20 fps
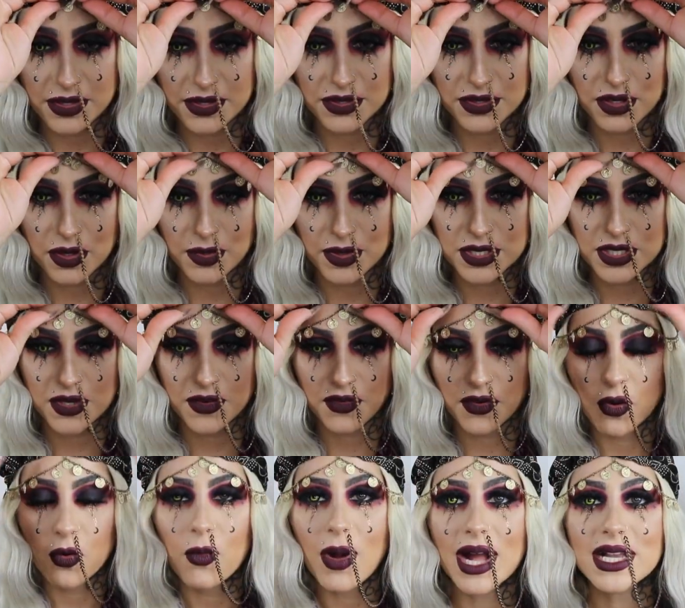you so much for
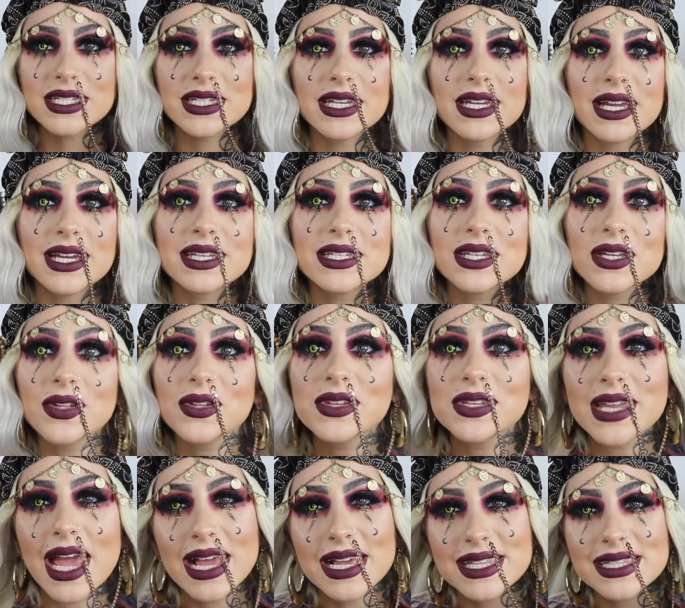watching. Until
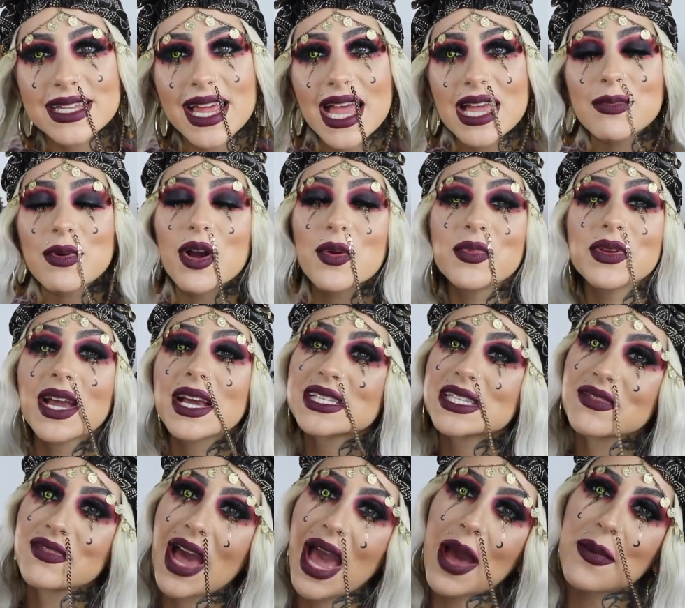next time, I hope you guys
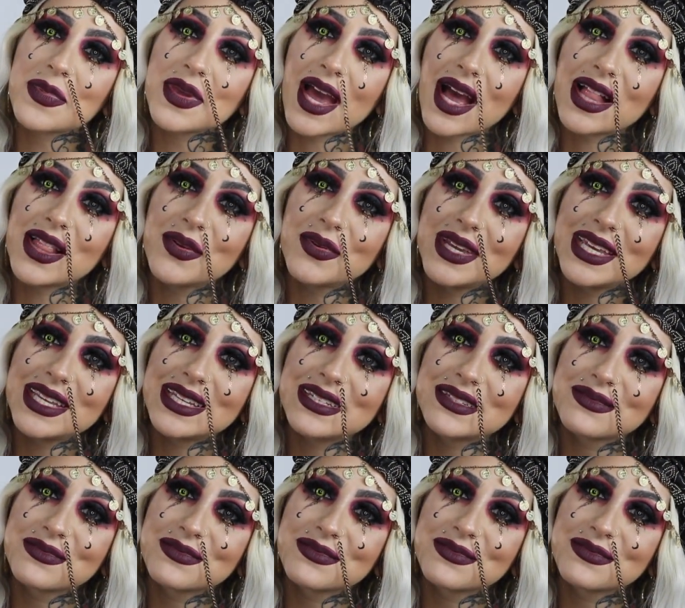have a happy Halloween.